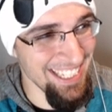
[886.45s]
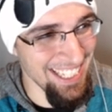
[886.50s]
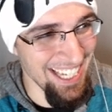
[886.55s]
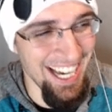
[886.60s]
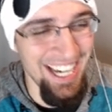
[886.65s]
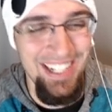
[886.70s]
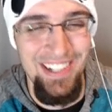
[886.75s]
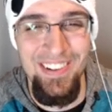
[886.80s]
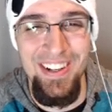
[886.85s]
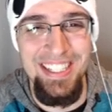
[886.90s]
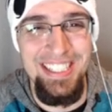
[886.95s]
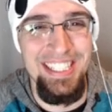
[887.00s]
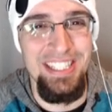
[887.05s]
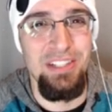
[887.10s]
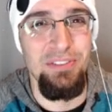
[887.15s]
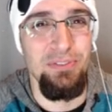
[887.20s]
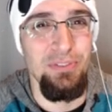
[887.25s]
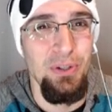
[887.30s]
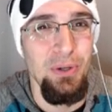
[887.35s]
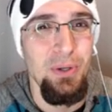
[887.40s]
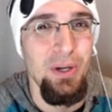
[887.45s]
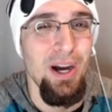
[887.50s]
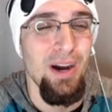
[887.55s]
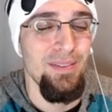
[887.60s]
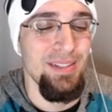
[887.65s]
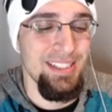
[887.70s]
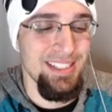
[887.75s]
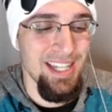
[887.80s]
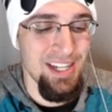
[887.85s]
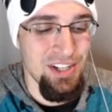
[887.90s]
I don't want to see the full
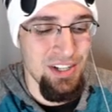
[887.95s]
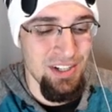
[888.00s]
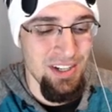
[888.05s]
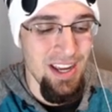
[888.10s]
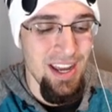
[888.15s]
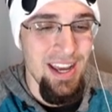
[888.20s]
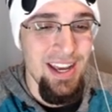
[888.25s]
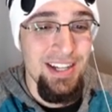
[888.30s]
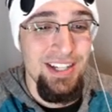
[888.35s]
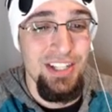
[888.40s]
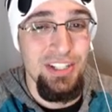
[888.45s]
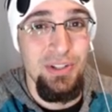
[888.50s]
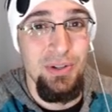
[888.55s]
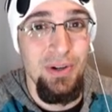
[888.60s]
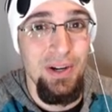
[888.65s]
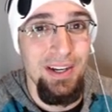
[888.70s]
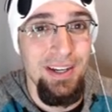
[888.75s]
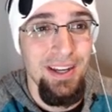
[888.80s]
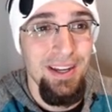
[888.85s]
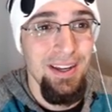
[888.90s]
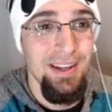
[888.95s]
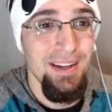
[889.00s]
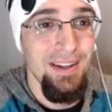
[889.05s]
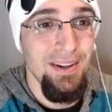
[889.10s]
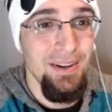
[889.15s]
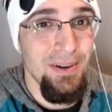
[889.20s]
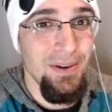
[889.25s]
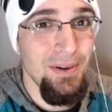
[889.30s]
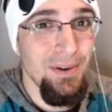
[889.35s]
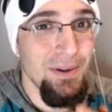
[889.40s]
comment section just going,
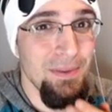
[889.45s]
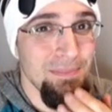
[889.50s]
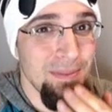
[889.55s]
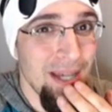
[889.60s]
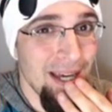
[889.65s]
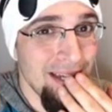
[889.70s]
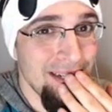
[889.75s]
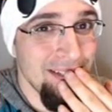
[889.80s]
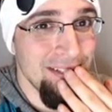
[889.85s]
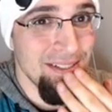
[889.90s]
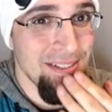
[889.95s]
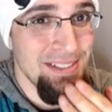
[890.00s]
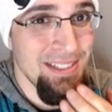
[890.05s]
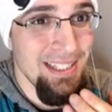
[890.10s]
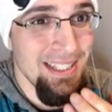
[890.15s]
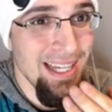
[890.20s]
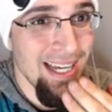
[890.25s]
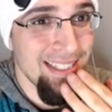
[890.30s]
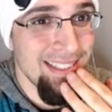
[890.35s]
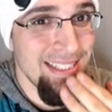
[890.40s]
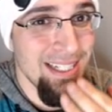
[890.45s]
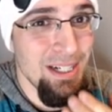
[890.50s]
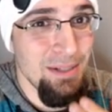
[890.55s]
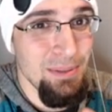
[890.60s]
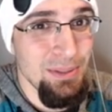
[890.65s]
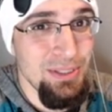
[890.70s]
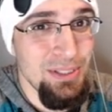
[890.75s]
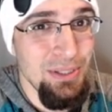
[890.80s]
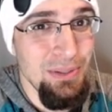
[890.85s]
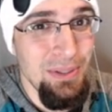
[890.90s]
oh man, did you see that
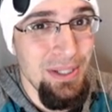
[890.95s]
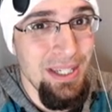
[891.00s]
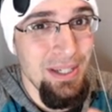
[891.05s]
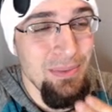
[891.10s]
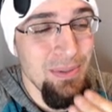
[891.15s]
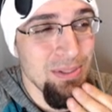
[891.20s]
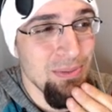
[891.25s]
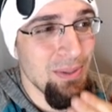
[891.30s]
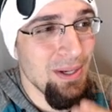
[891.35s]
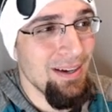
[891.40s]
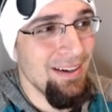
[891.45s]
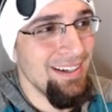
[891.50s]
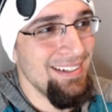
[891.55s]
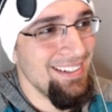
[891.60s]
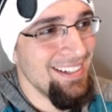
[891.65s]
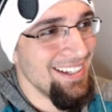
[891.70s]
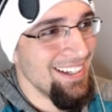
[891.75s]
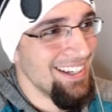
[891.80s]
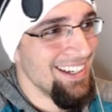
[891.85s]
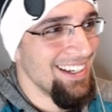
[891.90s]
terrible toque he was wearing?